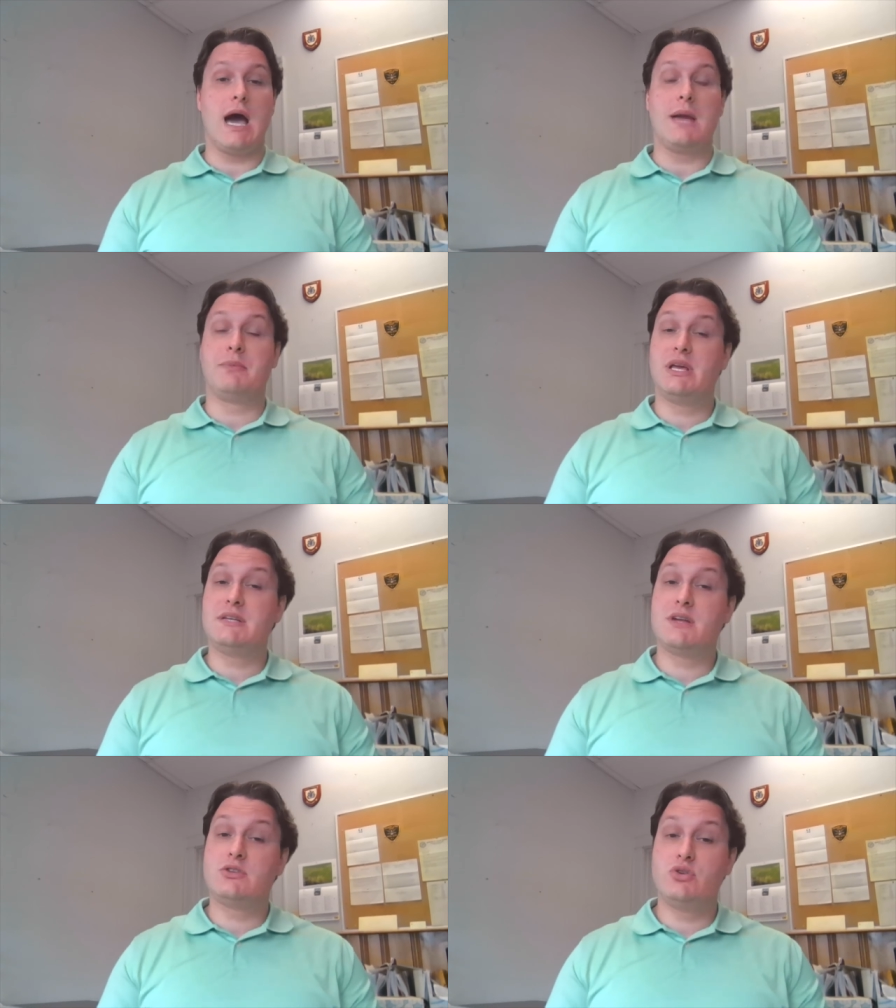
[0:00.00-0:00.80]
I
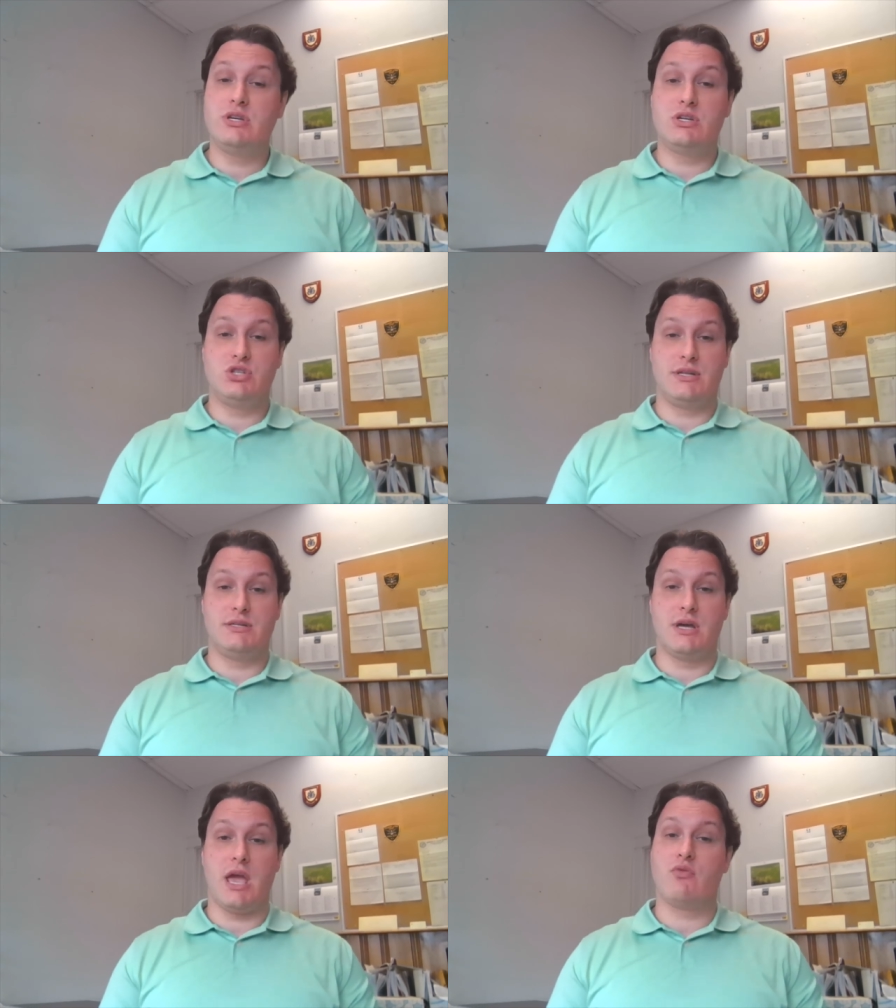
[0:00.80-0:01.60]
placed onto the
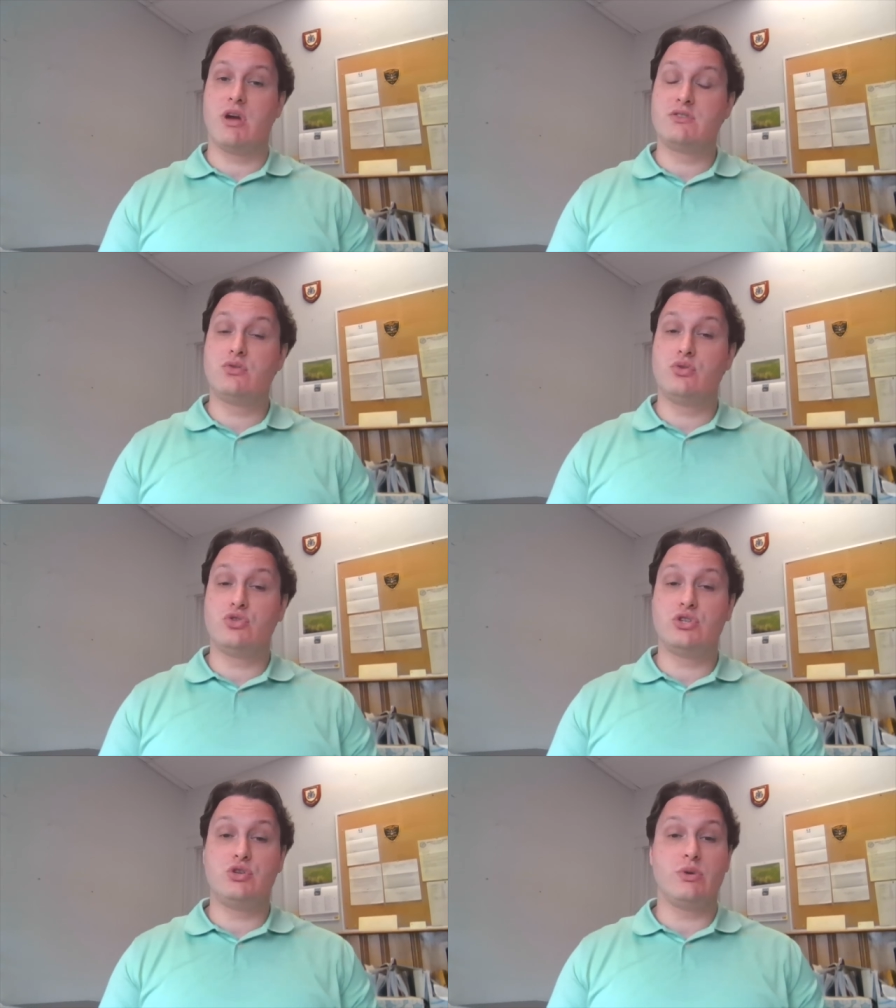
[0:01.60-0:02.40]
agenda a
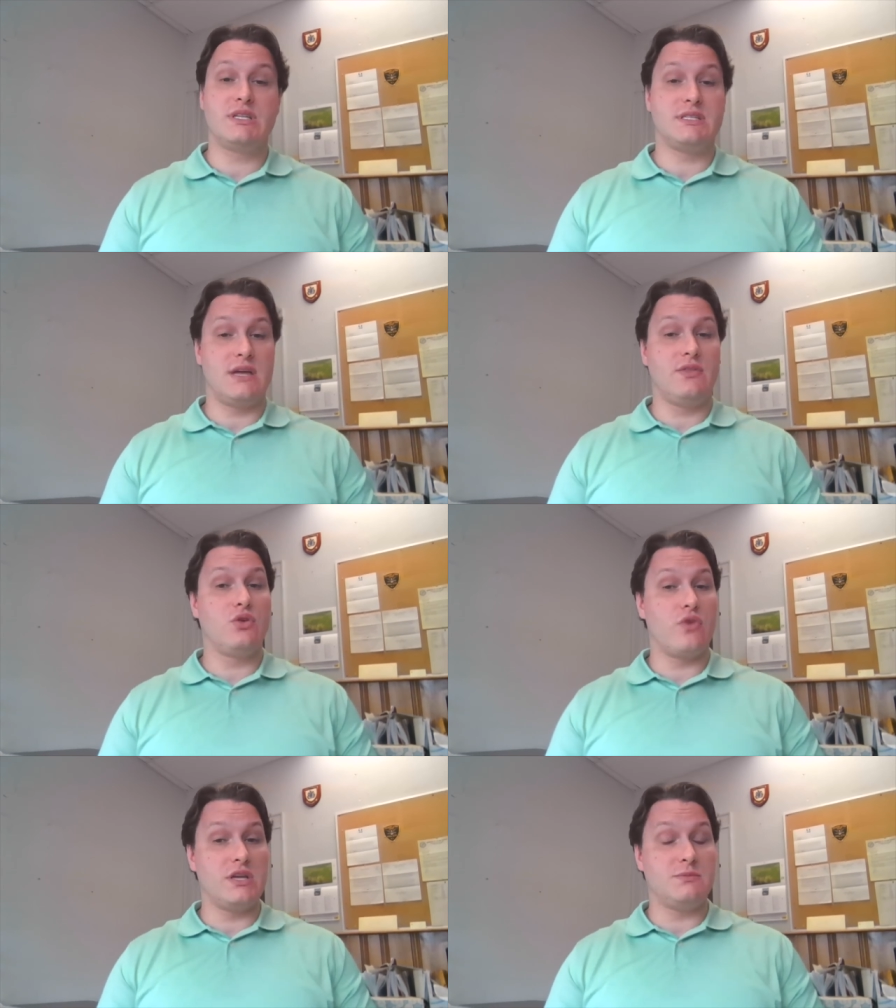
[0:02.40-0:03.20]
resolution to extend the
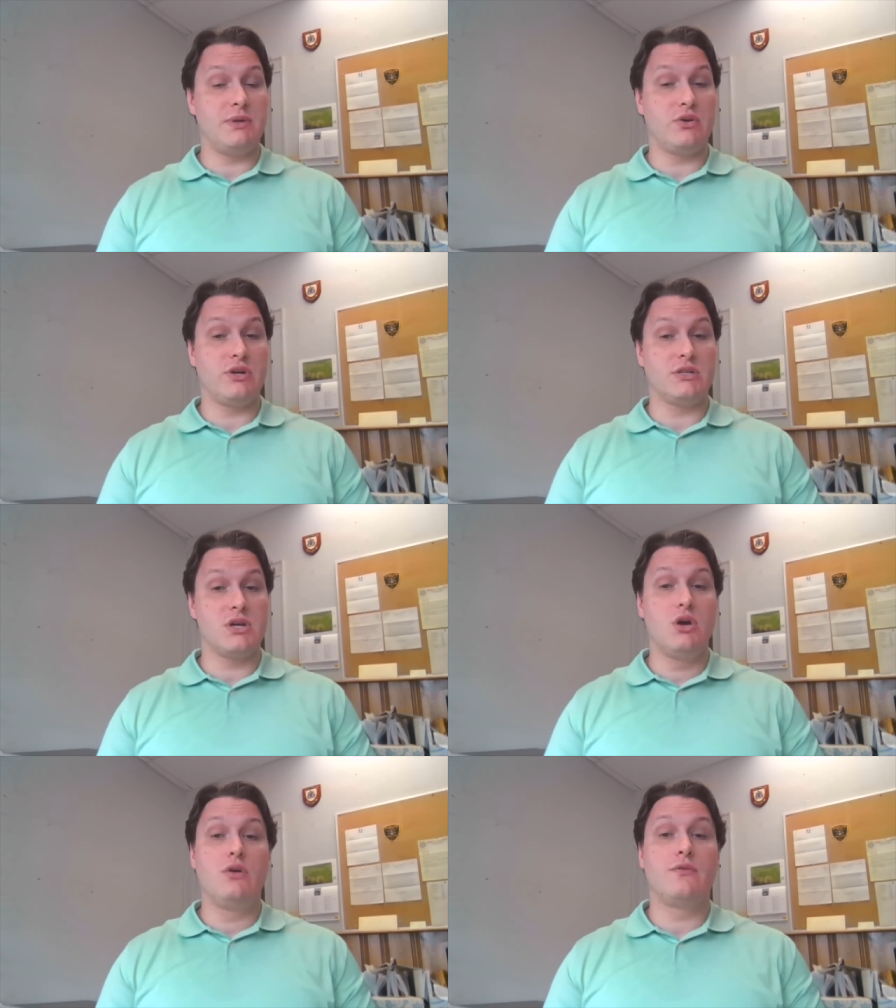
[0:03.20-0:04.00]
grace period
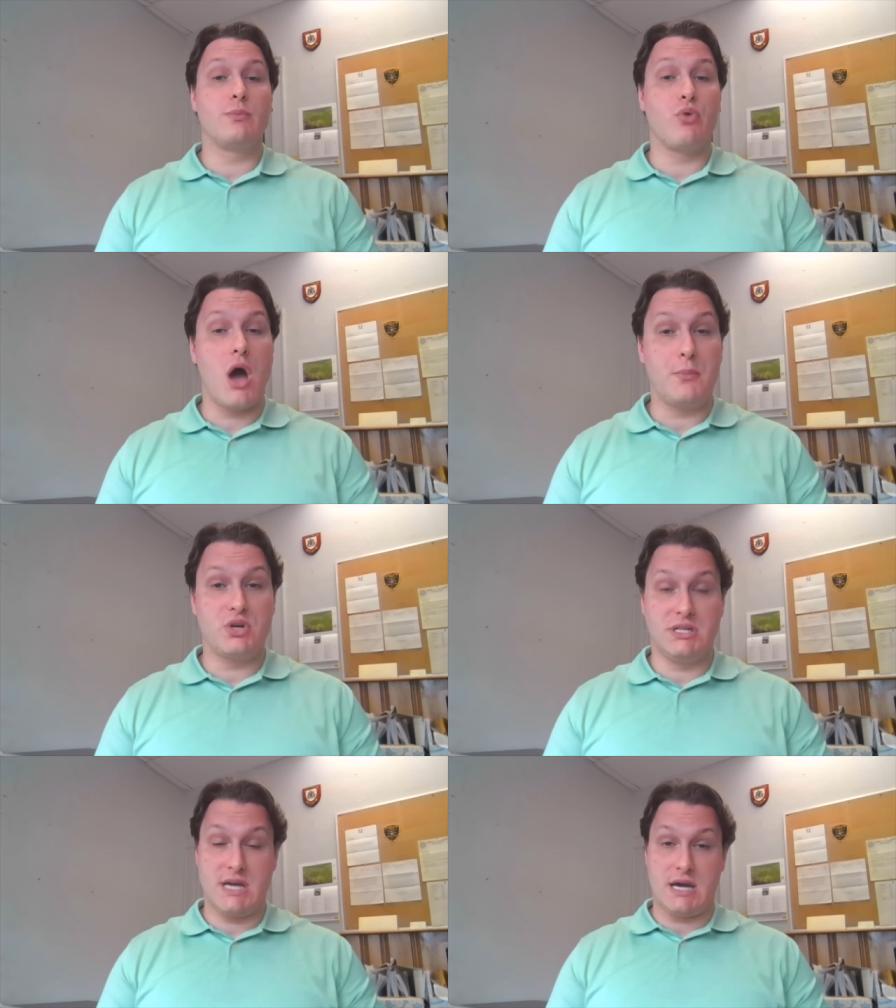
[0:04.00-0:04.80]
for
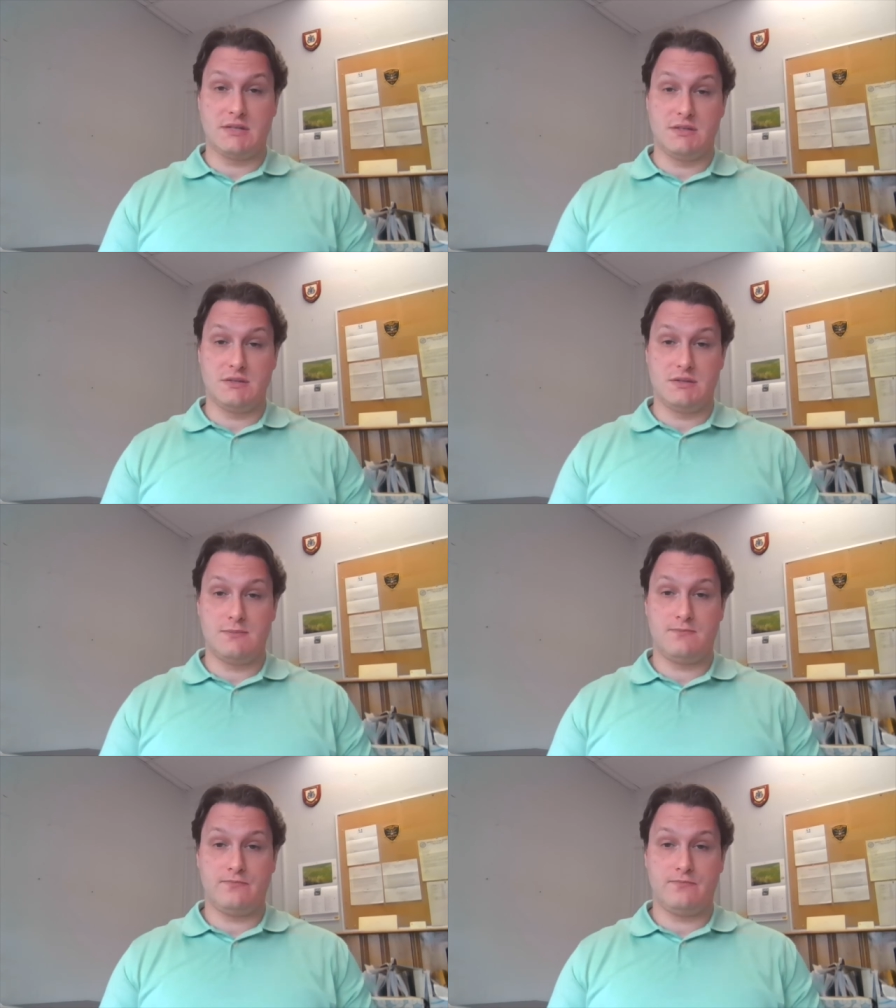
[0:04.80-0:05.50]
property taxes.